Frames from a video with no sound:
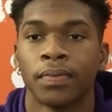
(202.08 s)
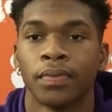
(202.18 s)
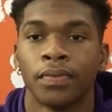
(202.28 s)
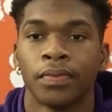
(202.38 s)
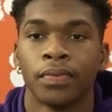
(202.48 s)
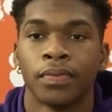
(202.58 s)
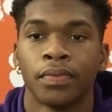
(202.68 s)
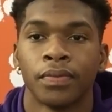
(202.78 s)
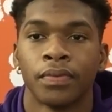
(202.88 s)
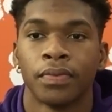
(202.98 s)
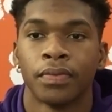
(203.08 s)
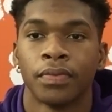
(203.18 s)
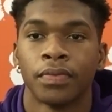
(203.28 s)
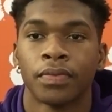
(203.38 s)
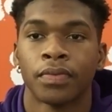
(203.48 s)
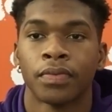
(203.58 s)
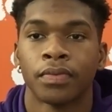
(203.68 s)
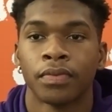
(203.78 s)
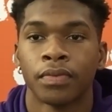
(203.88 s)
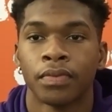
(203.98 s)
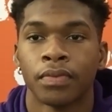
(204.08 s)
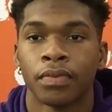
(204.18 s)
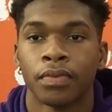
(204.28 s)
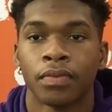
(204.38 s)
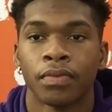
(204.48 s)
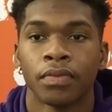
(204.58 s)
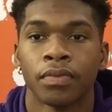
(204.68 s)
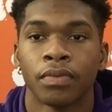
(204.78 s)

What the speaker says: (no one is talking)